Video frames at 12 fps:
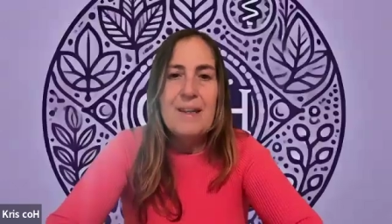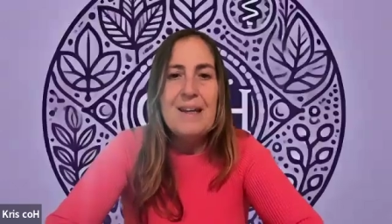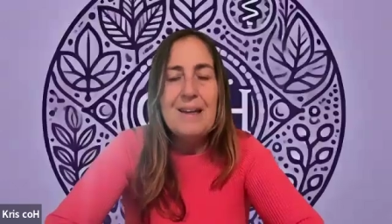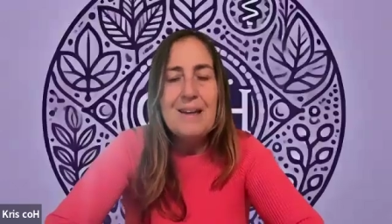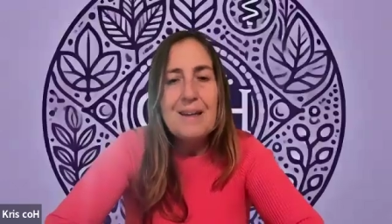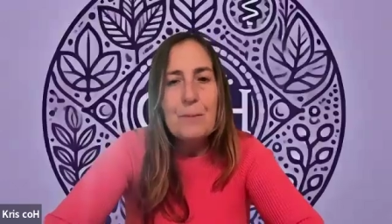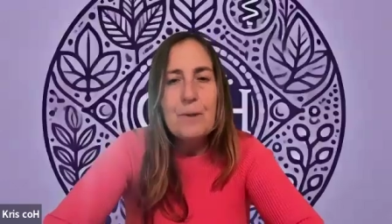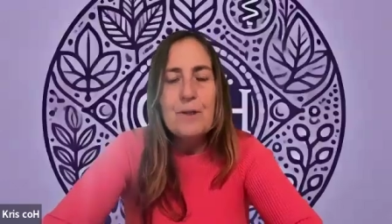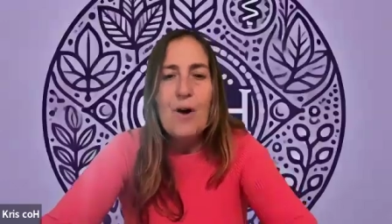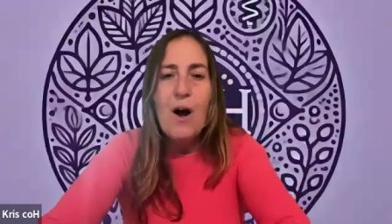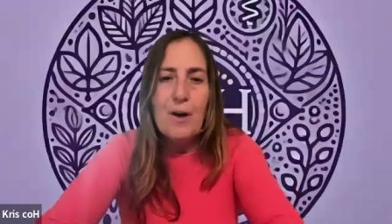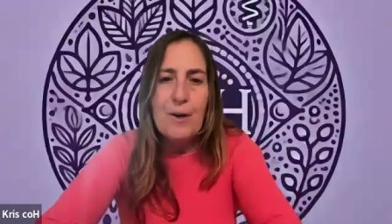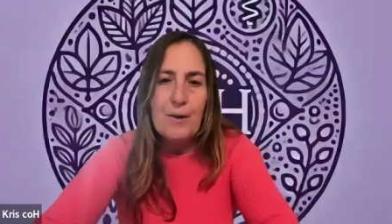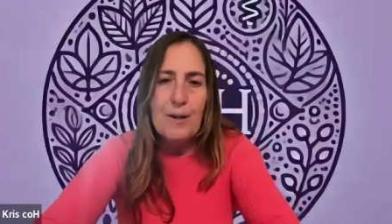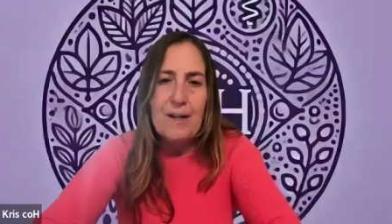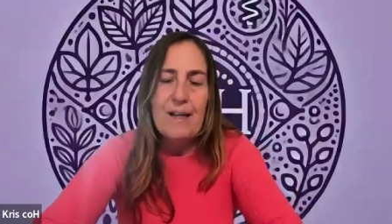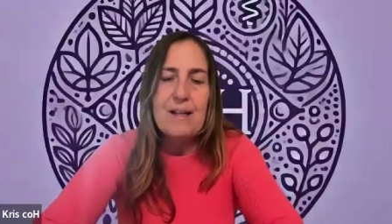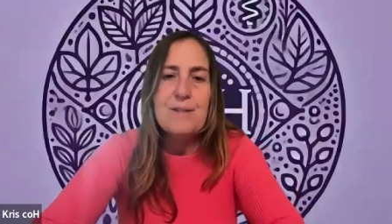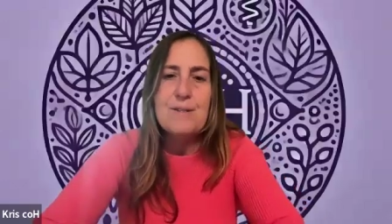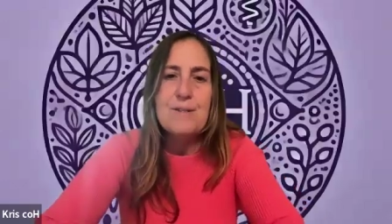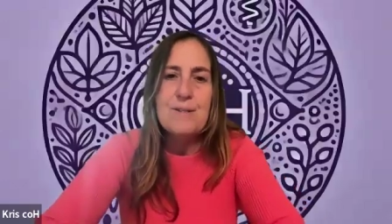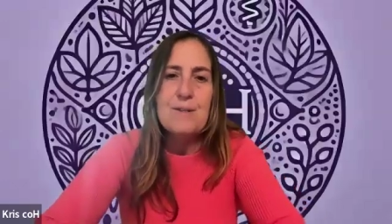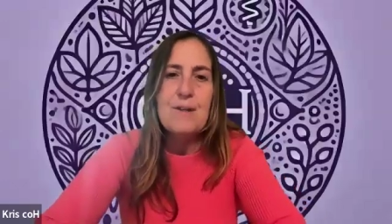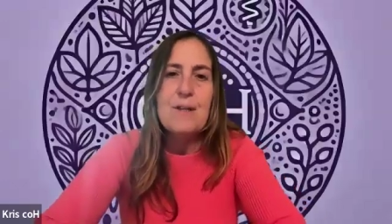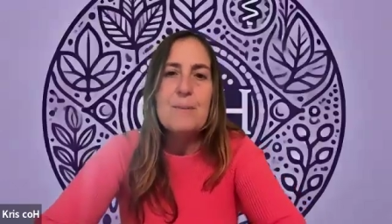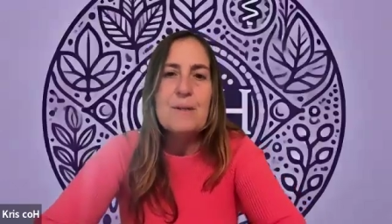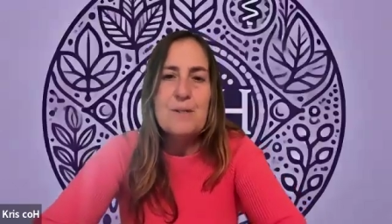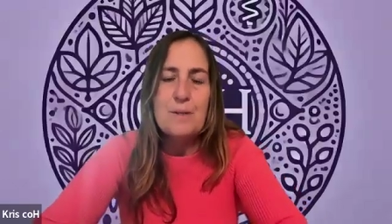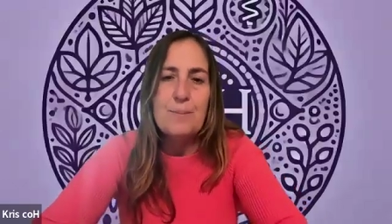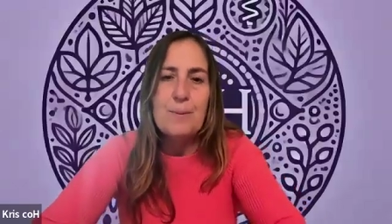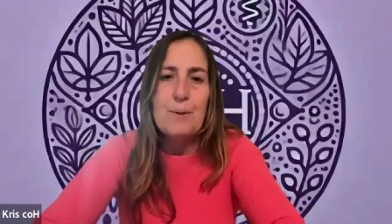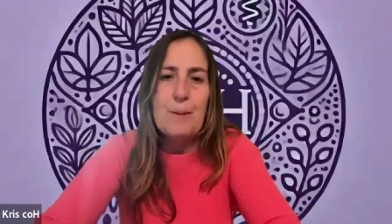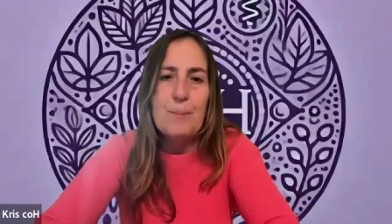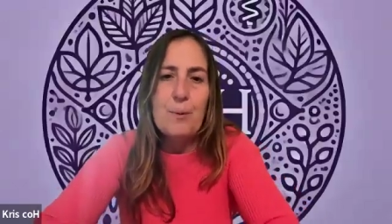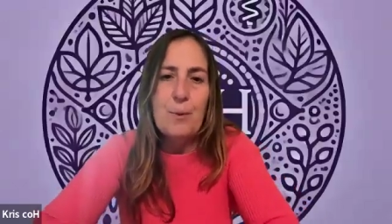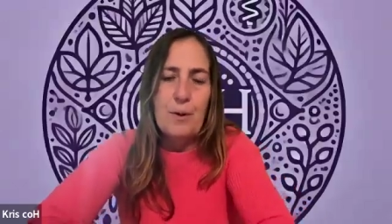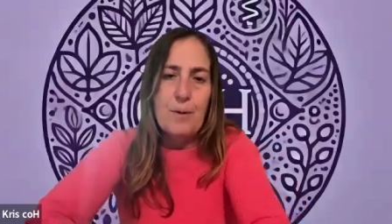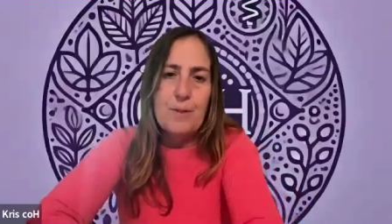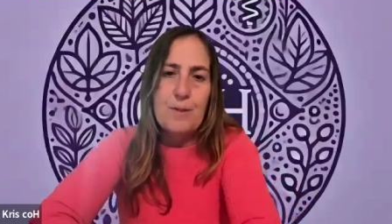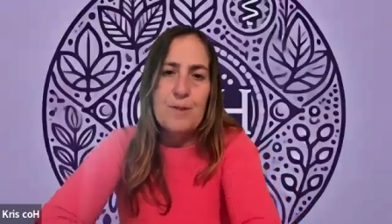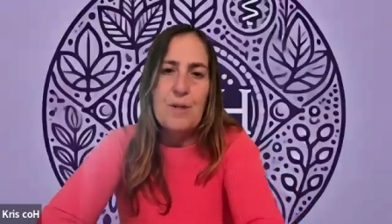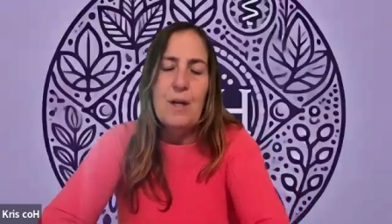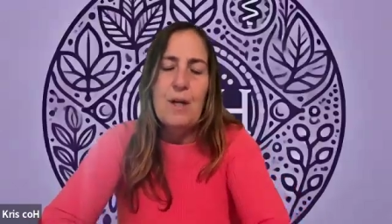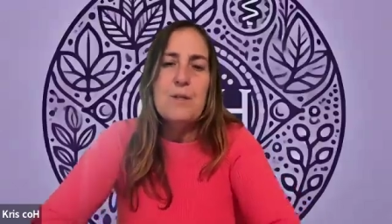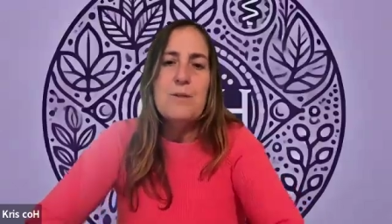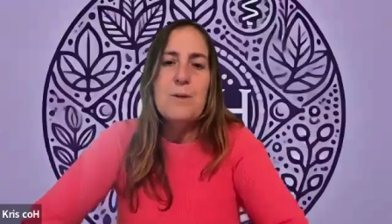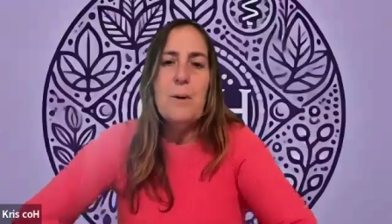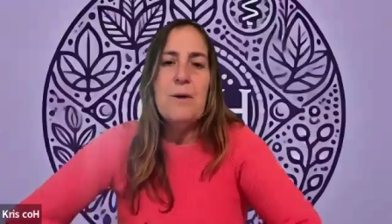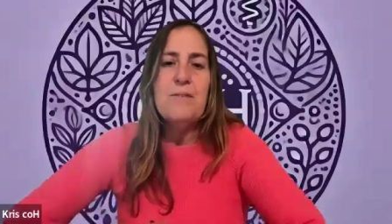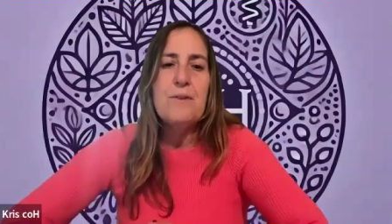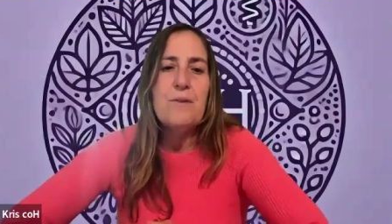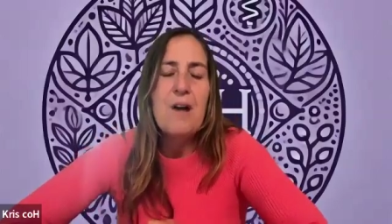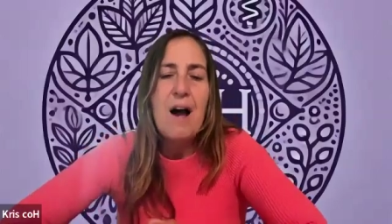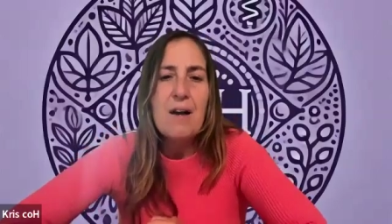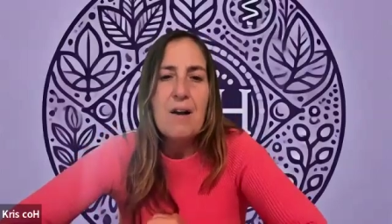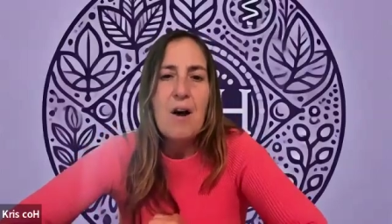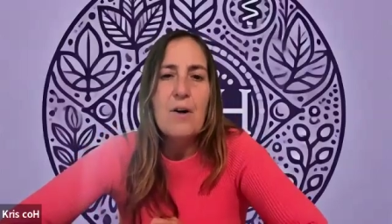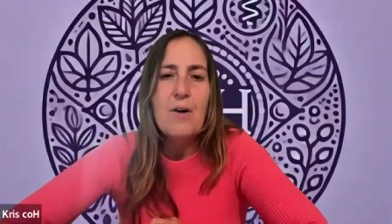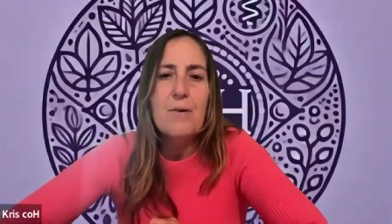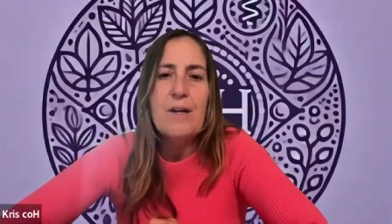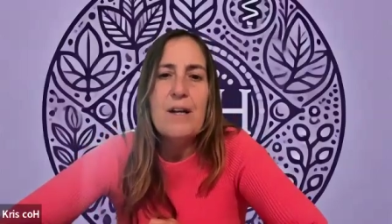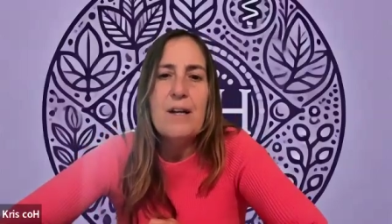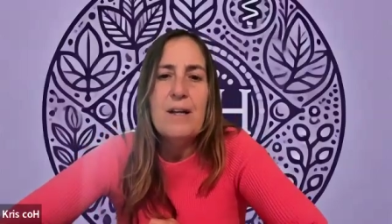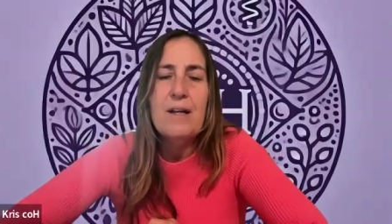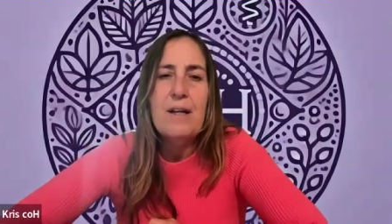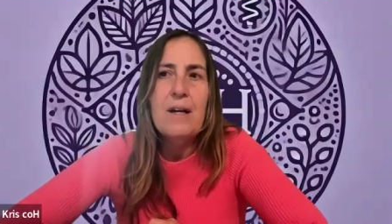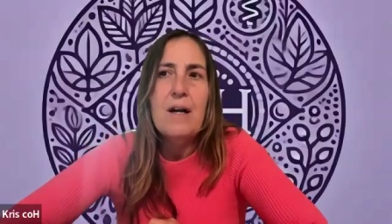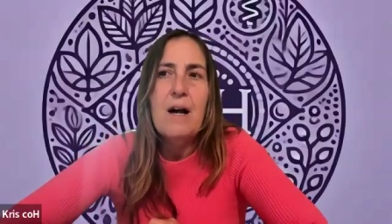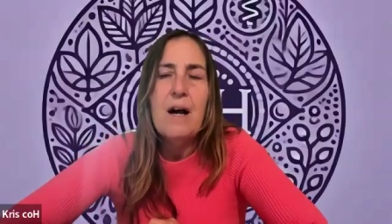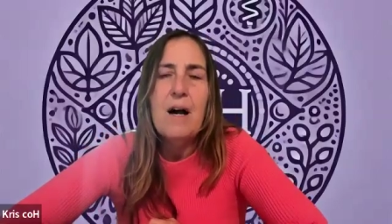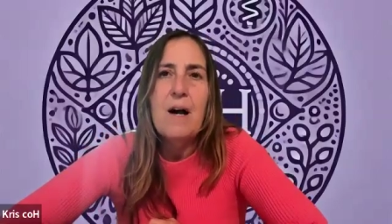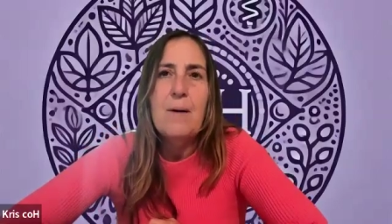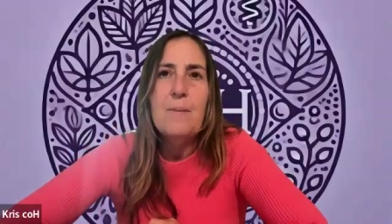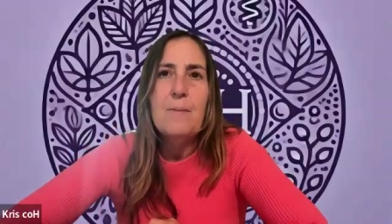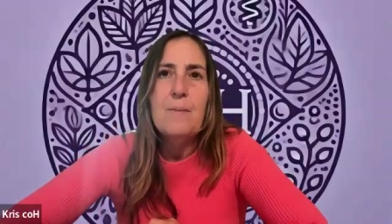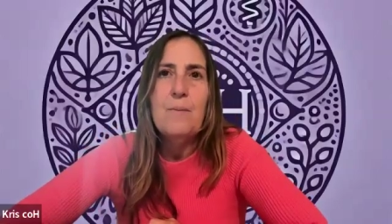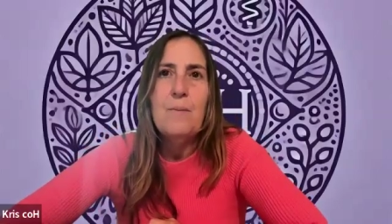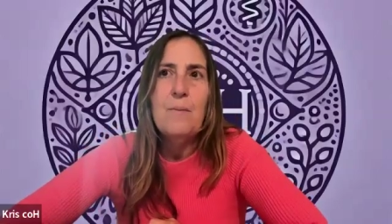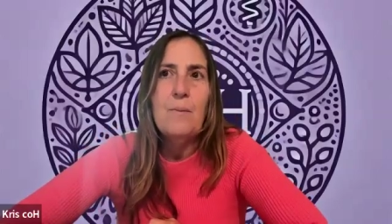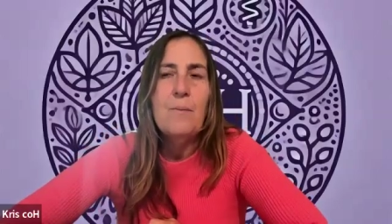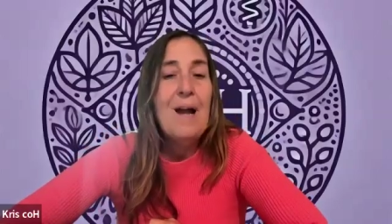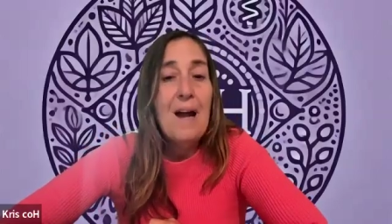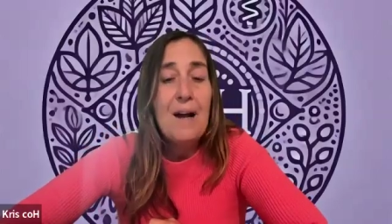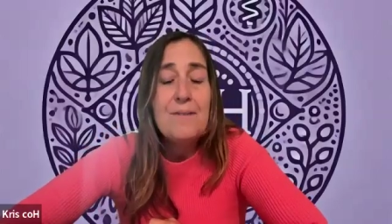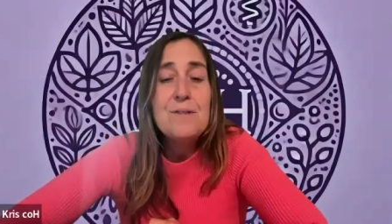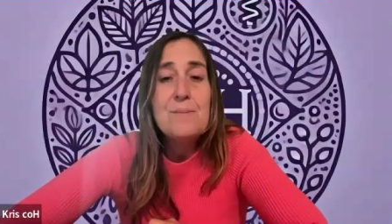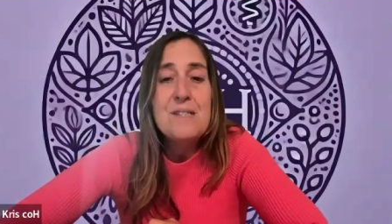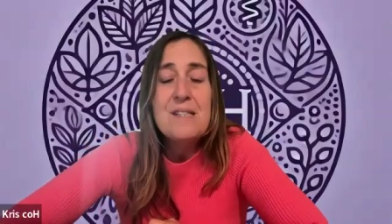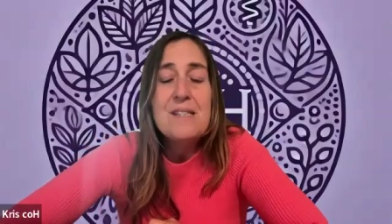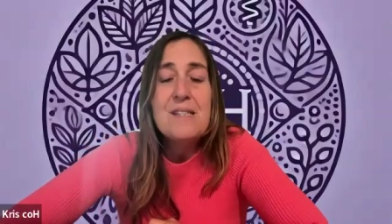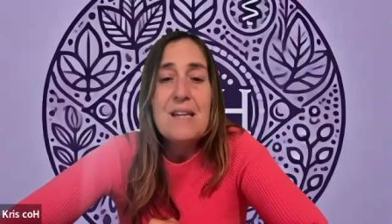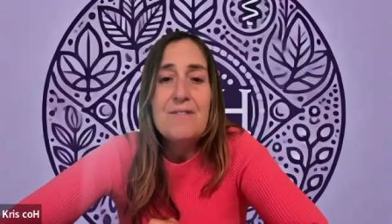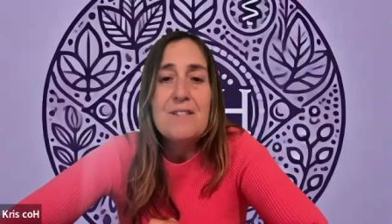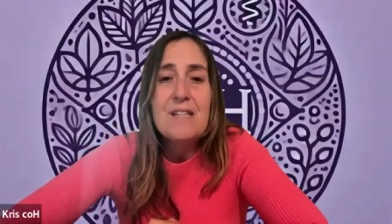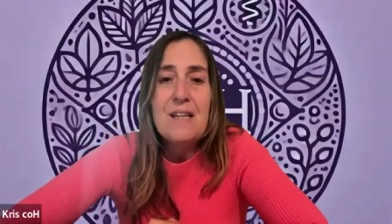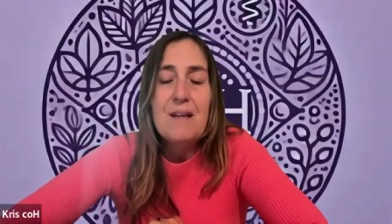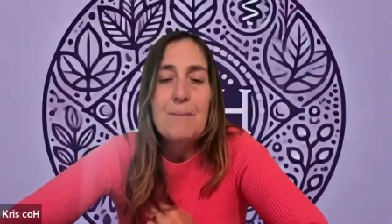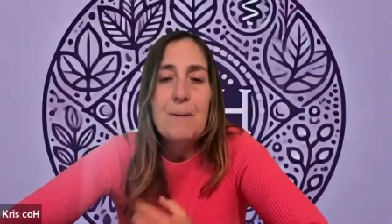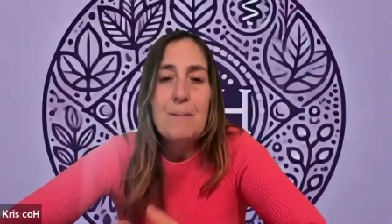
Eating when you're hungry is going to be super important. So if you're not hungry, have some CCFT.